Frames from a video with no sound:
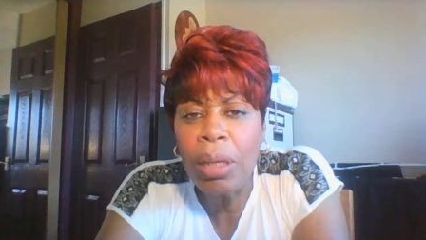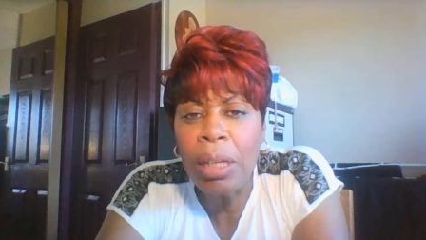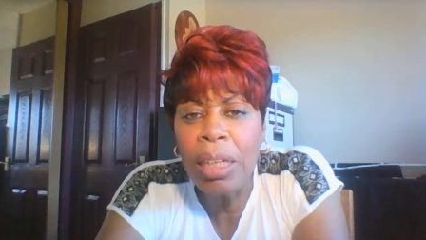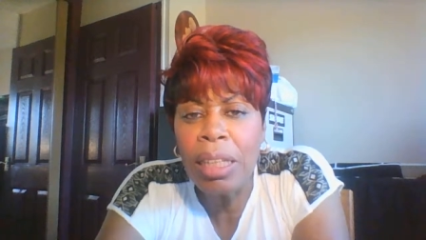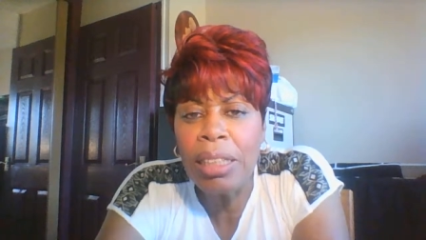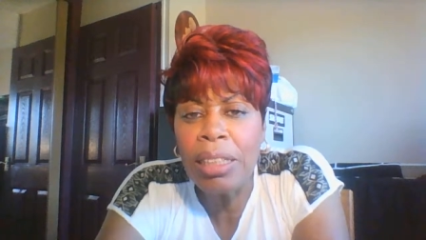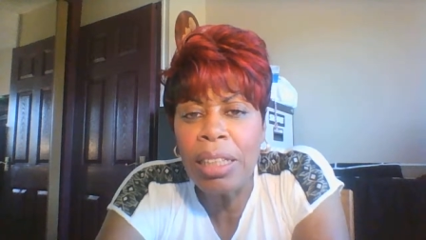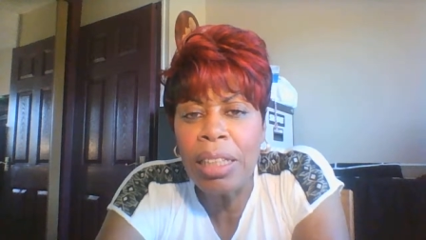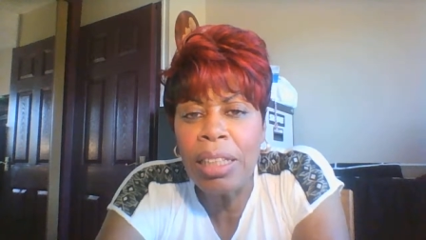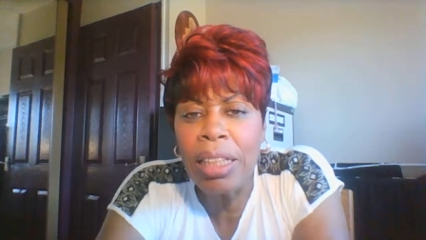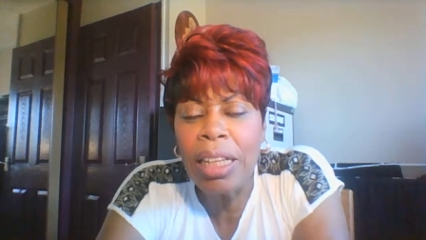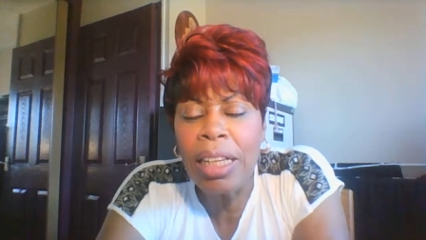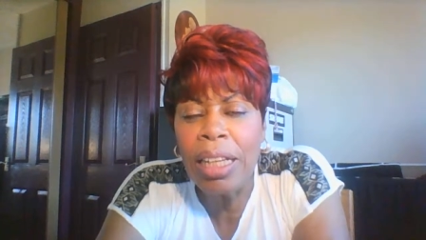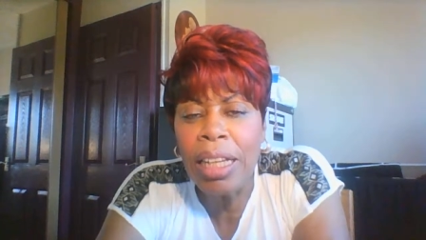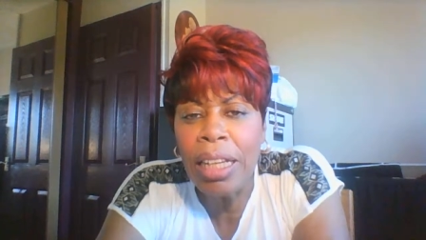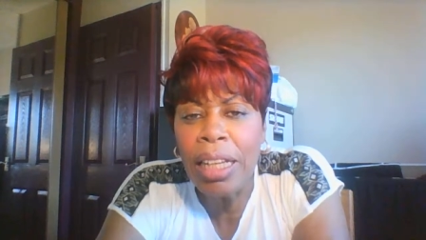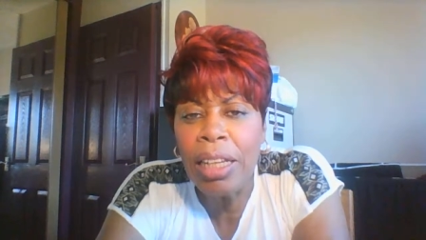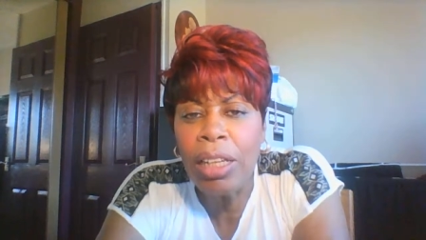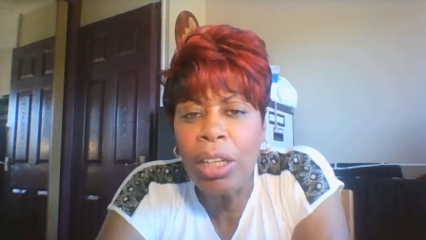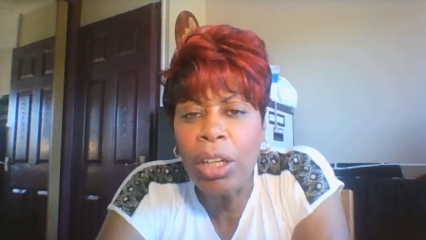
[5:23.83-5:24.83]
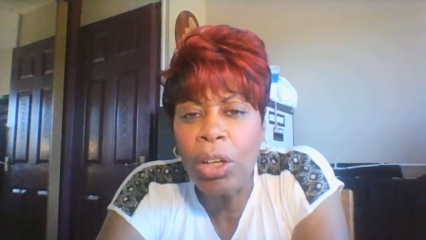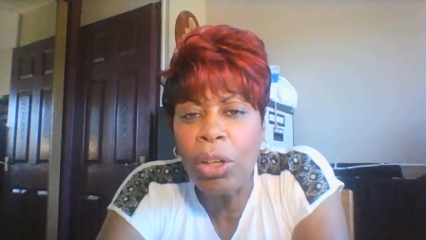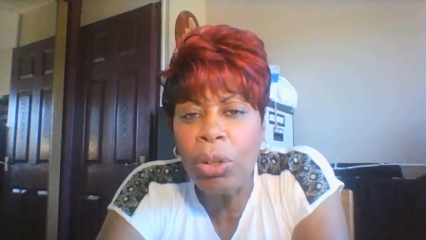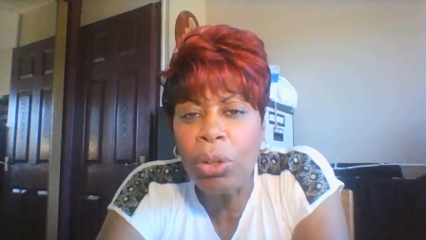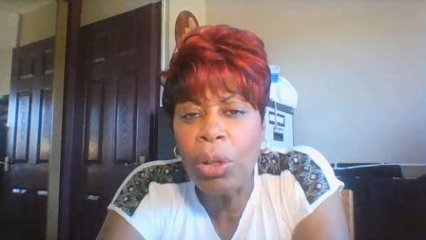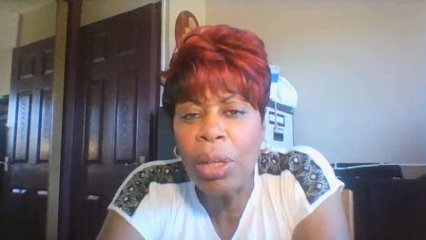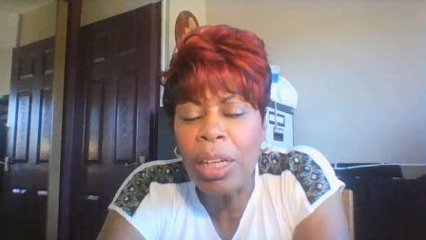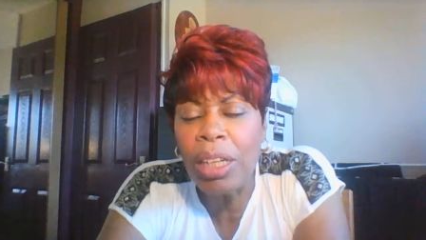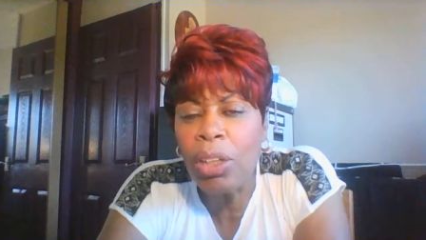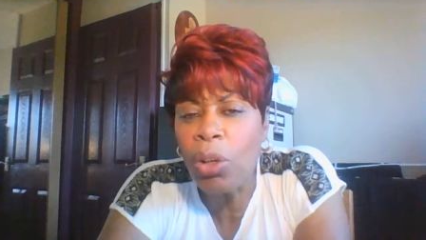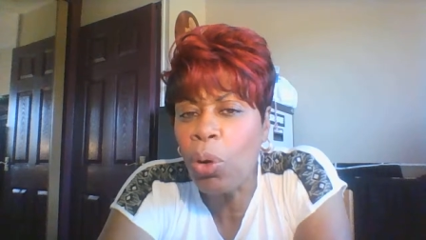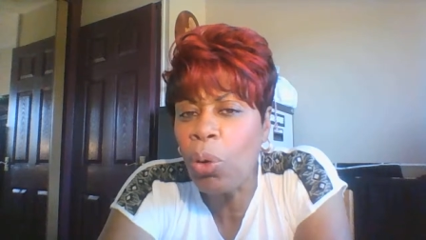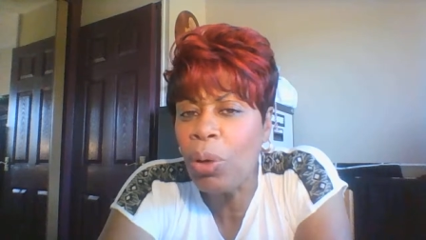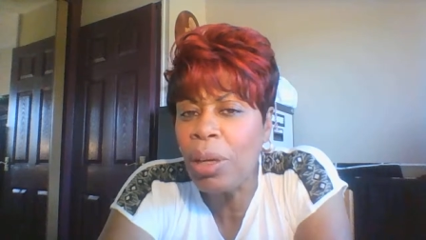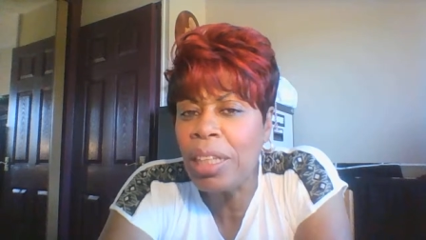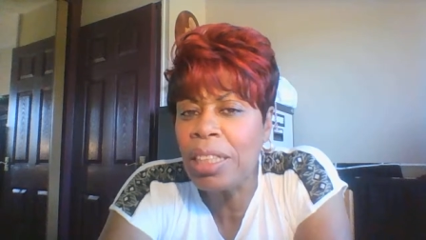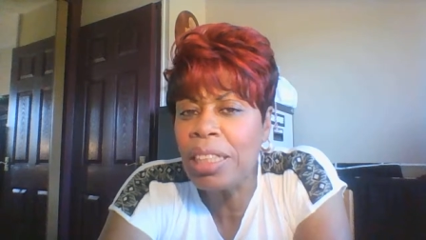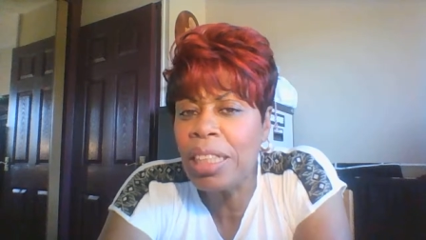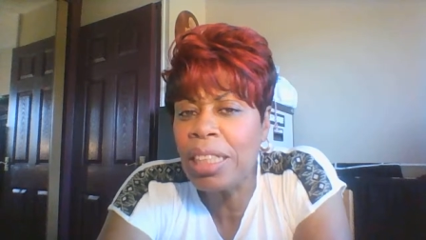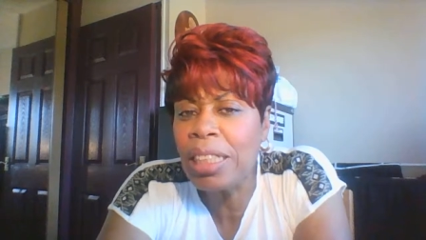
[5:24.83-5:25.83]
Is it the ego, or
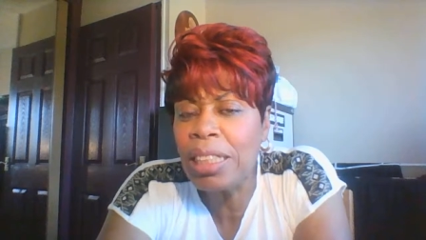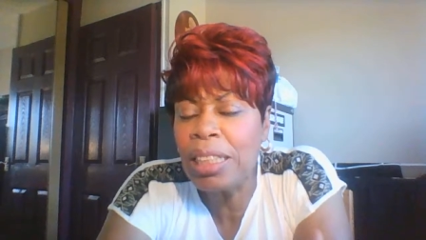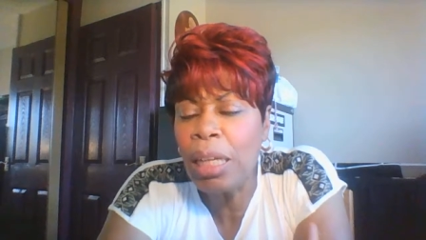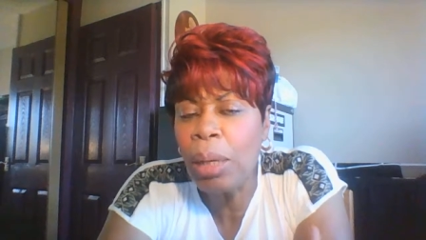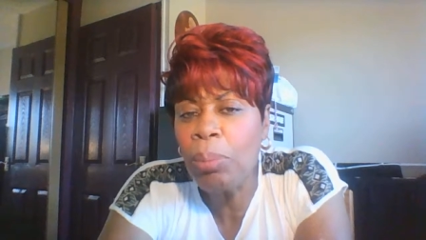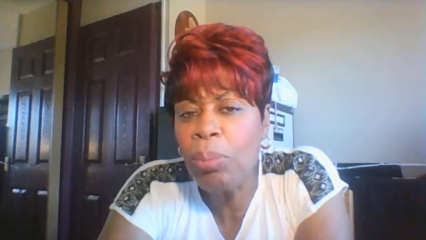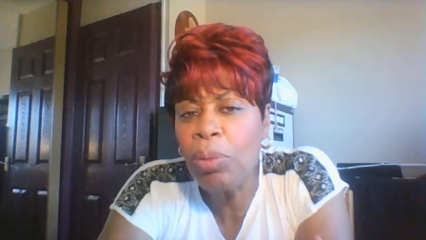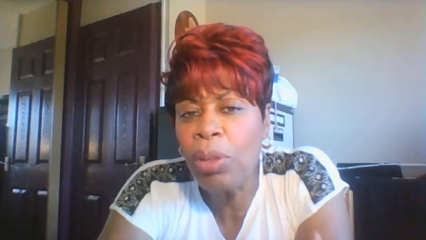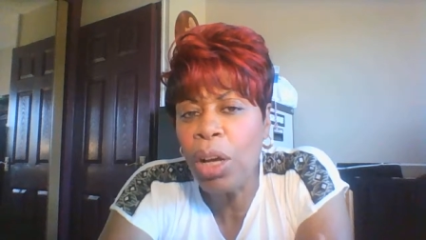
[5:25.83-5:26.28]
is it some?